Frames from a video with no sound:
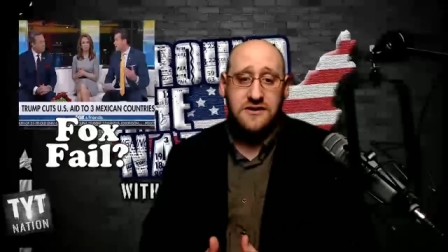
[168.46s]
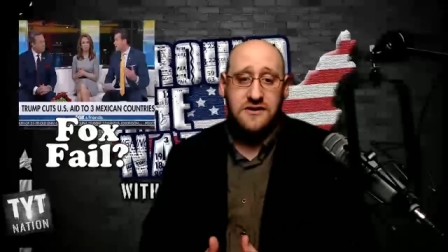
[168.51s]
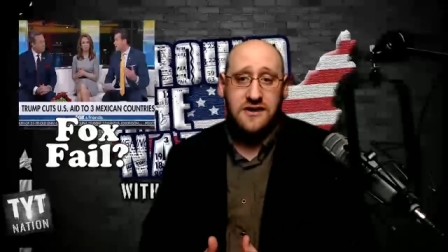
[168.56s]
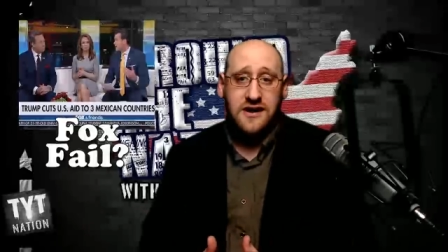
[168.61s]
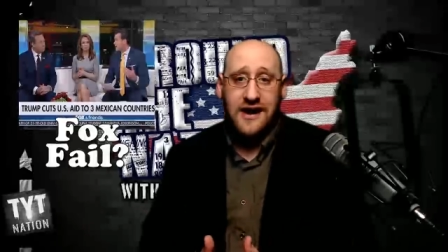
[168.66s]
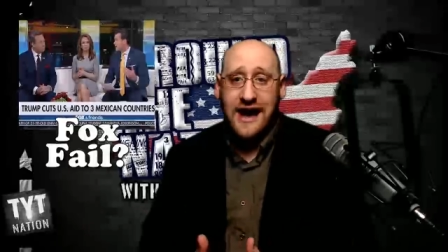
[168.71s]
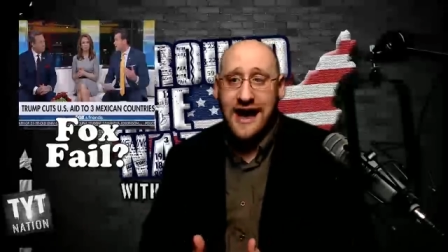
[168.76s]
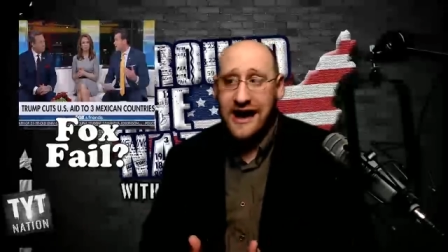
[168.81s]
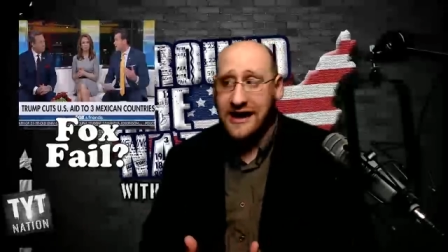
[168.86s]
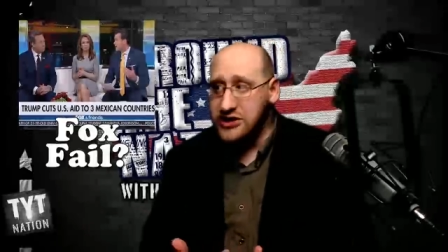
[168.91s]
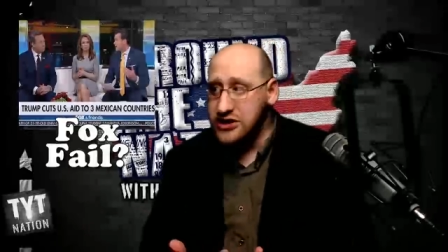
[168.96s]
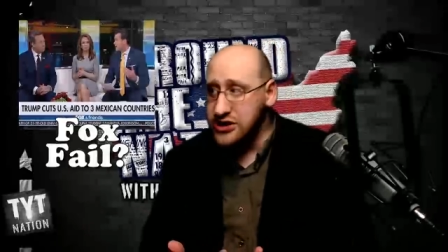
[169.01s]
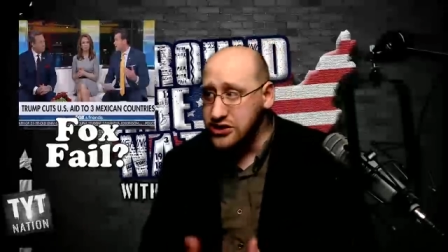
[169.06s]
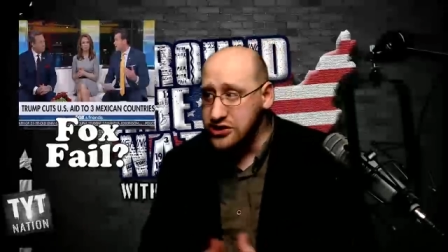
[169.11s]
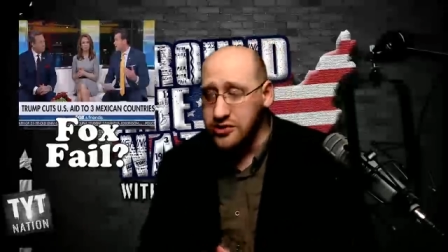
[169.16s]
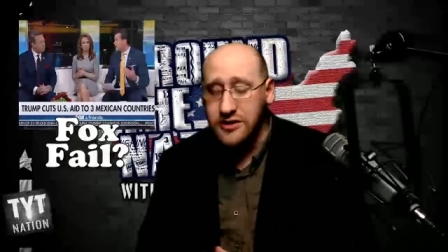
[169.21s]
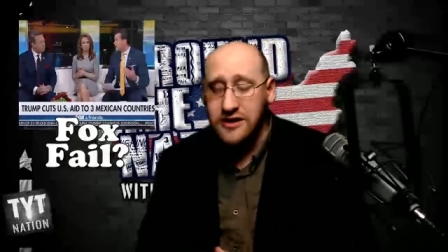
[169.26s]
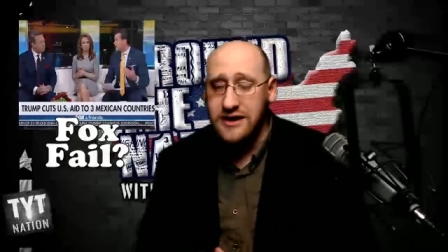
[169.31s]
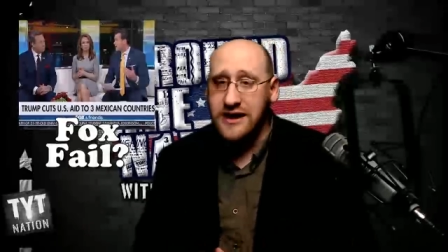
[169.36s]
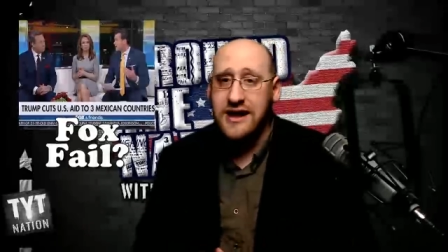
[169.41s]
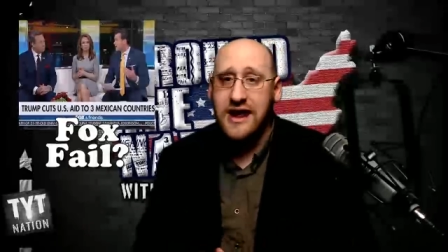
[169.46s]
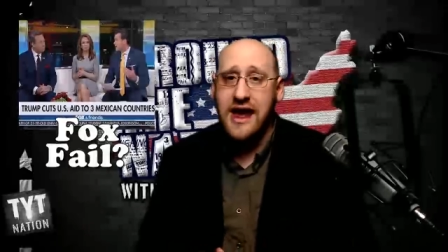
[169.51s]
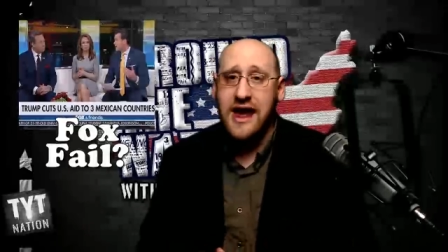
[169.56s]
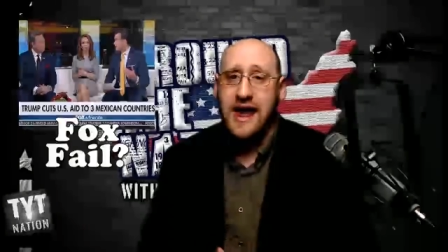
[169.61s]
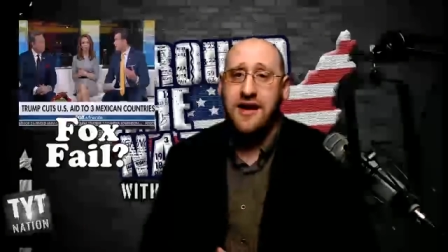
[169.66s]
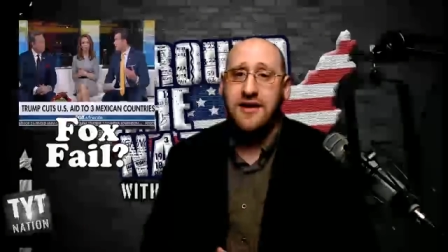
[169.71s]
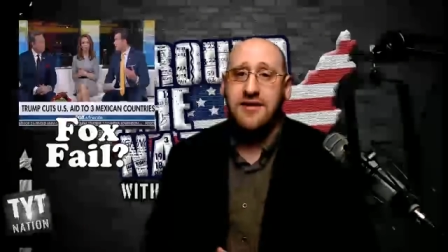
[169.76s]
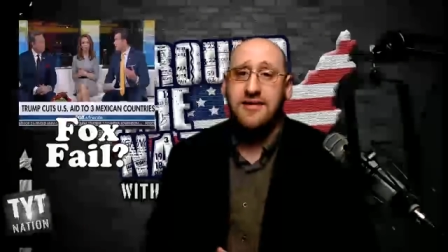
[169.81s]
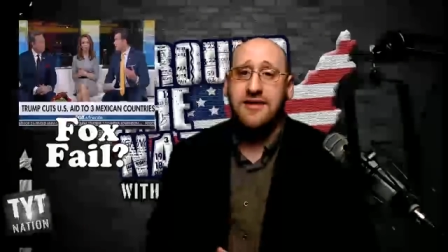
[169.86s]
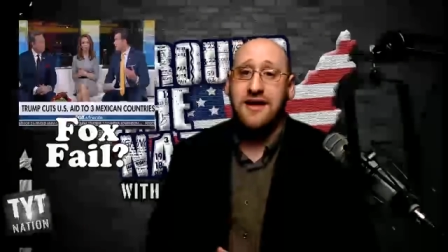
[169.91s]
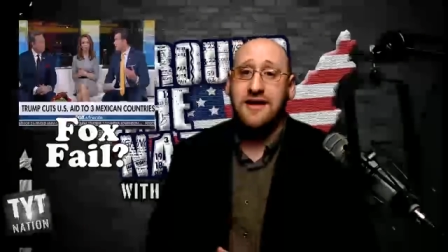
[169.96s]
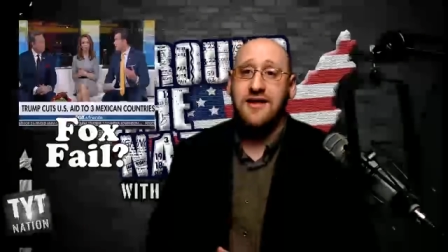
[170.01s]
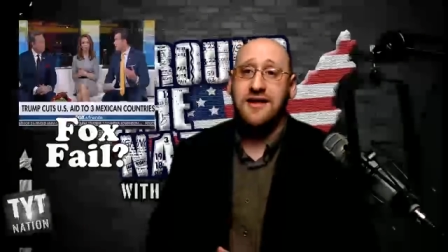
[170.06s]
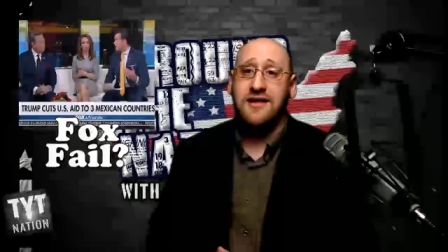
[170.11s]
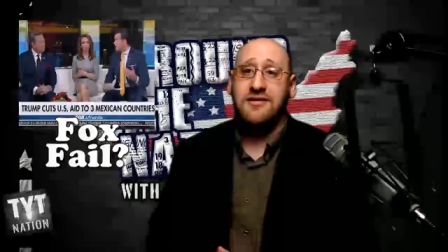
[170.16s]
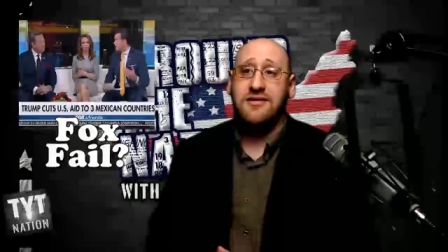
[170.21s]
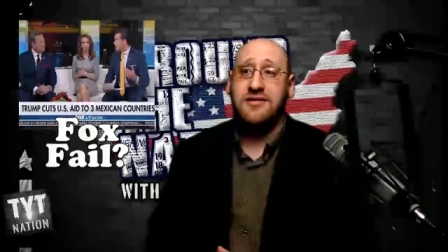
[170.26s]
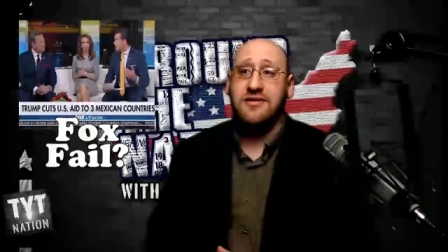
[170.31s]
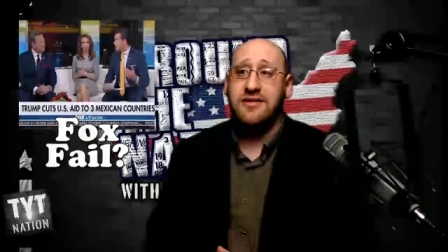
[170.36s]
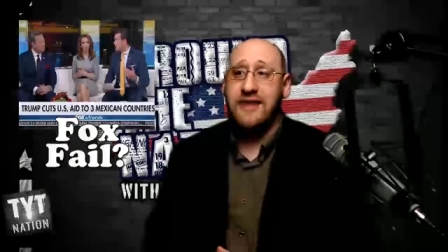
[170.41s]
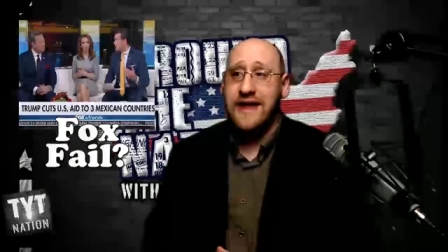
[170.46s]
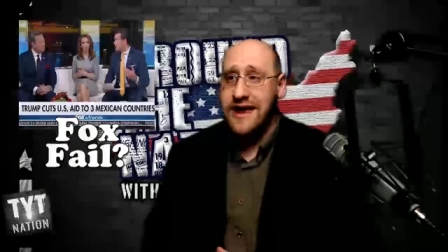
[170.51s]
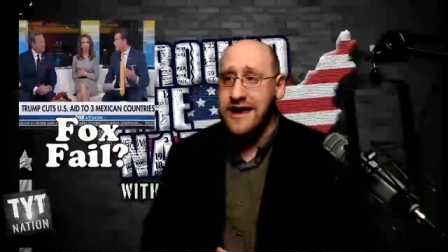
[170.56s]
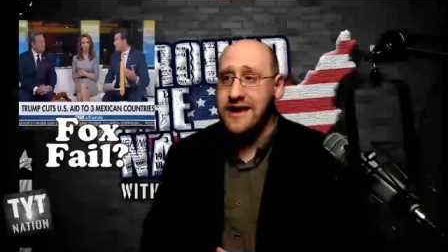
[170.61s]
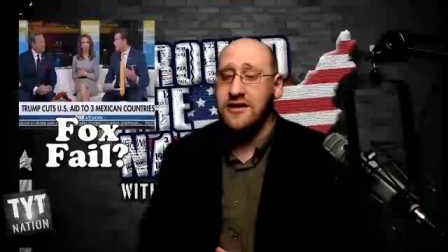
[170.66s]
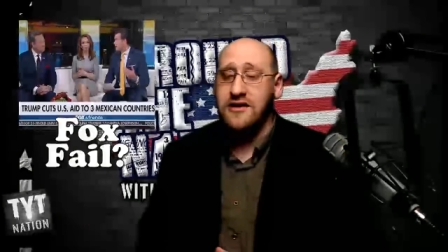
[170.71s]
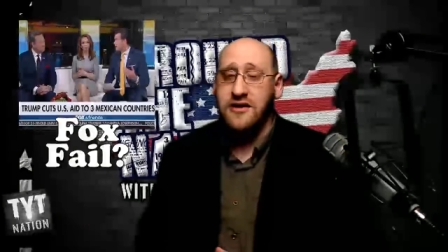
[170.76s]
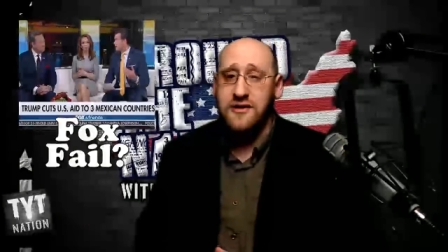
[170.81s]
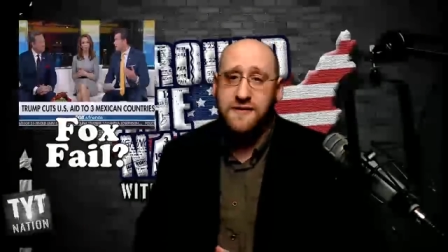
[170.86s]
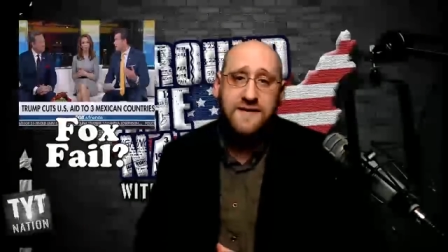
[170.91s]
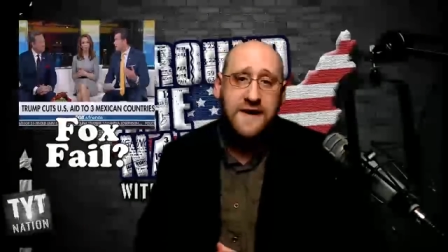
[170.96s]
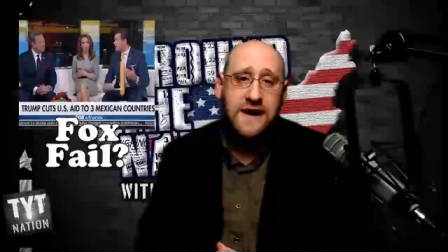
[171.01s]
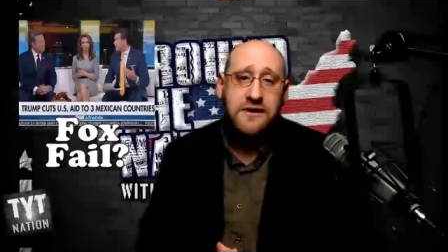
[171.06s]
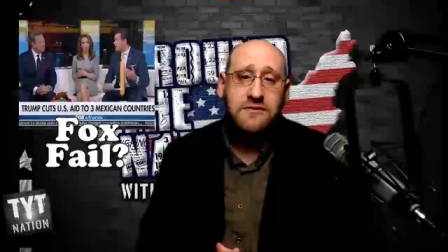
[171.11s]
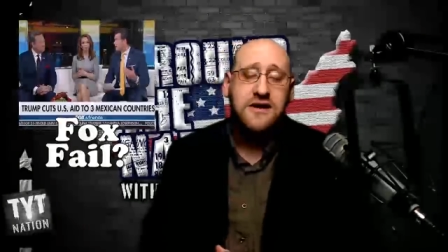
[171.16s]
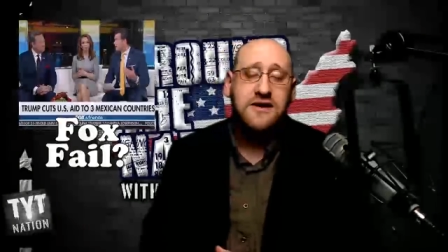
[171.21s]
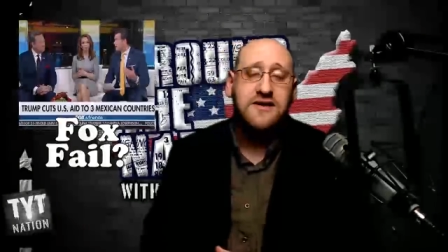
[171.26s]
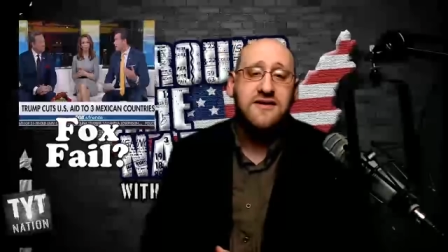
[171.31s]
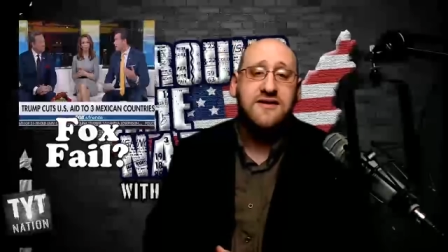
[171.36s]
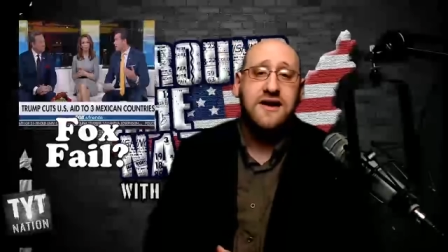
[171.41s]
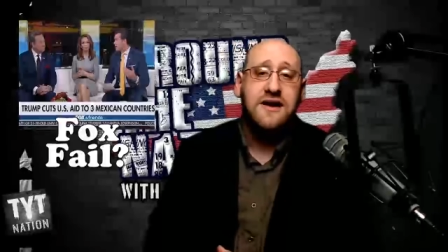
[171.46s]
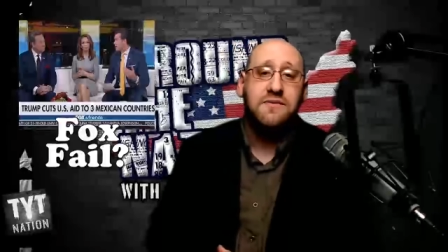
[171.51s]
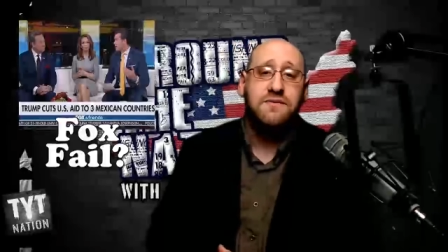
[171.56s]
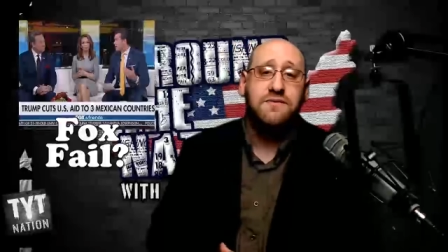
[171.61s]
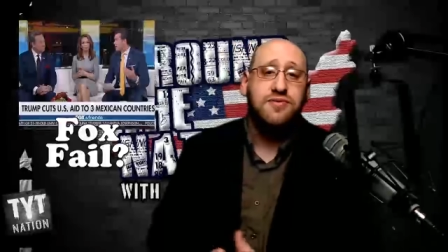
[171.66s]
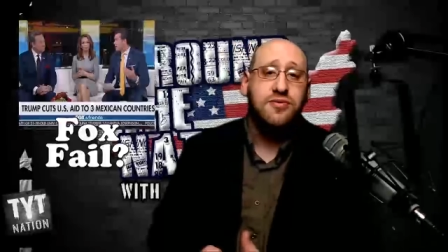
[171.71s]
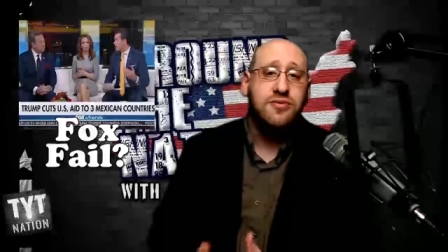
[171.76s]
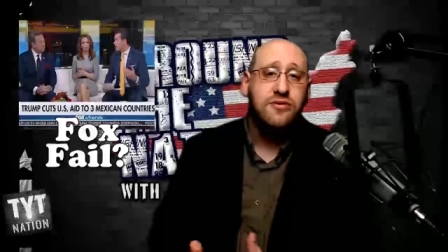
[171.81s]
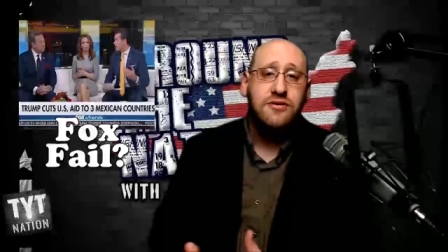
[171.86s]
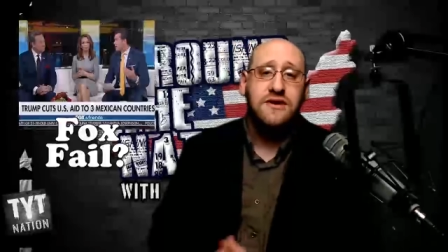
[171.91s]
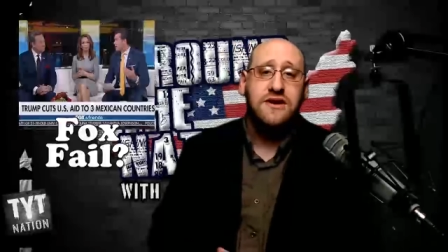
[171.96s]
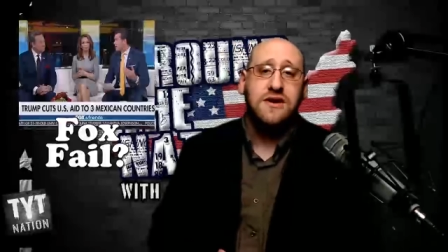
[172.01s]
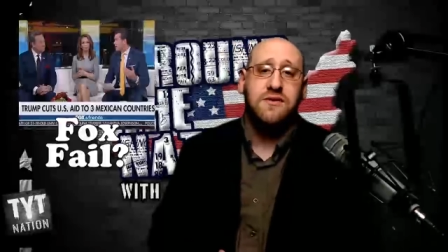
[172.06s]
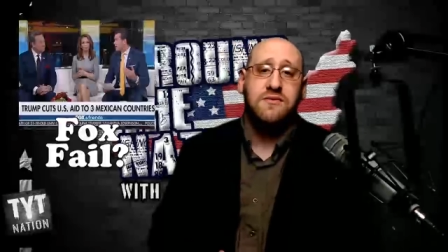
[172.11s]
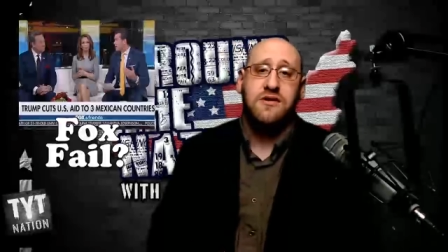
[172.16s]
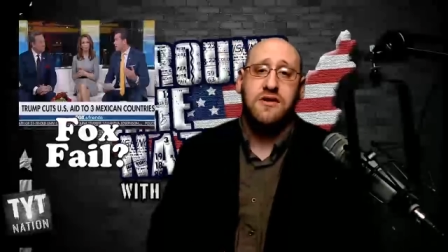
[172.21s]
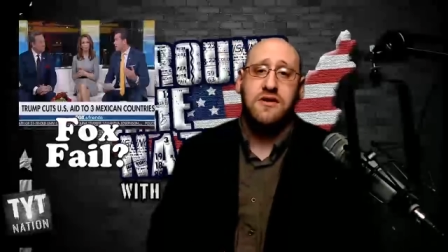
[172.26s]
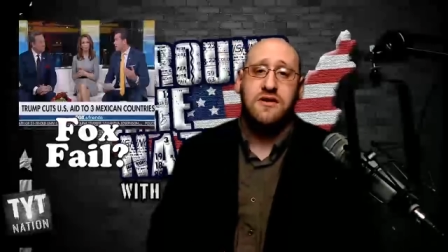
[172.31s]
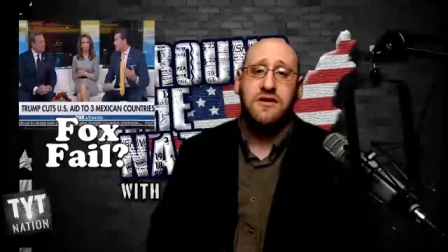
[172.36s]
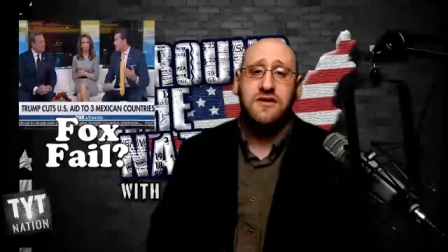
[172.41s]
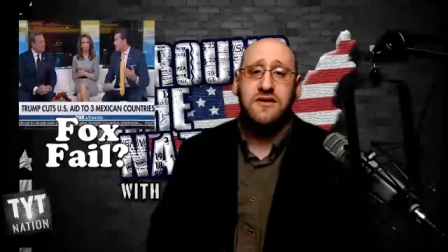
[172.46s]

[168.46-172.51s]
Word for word: actually join the gang, then they and their families get brutally murdered.